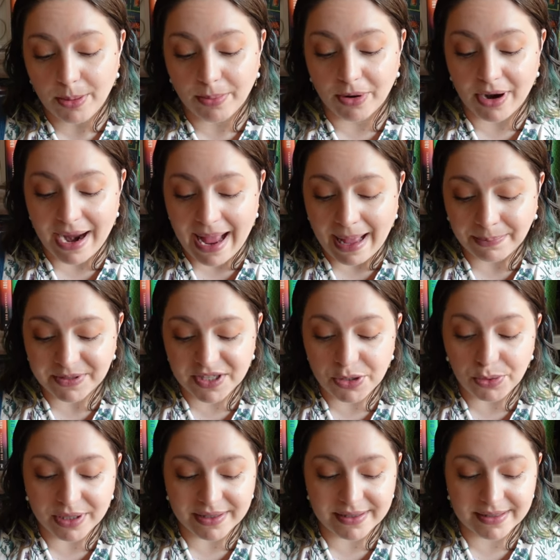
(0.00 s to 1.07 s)
Perhaps
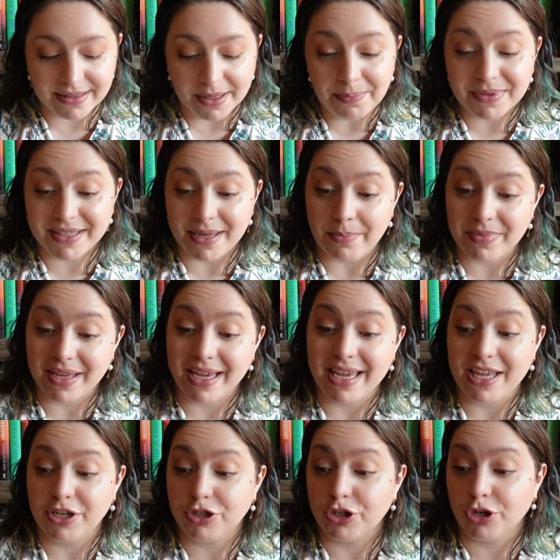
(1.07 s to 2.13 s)
you could slip something
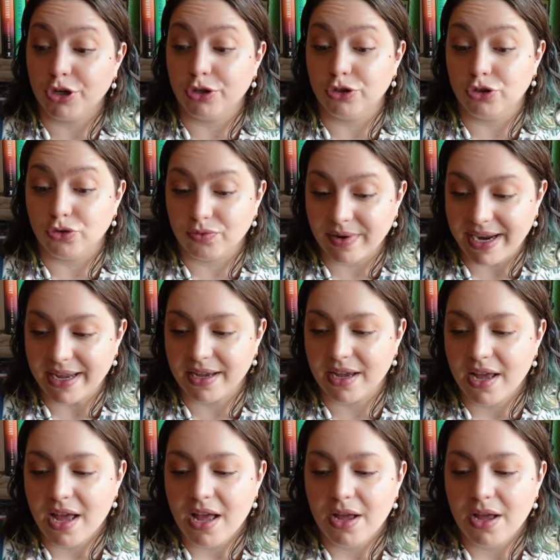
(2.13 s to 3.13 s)
into her drink.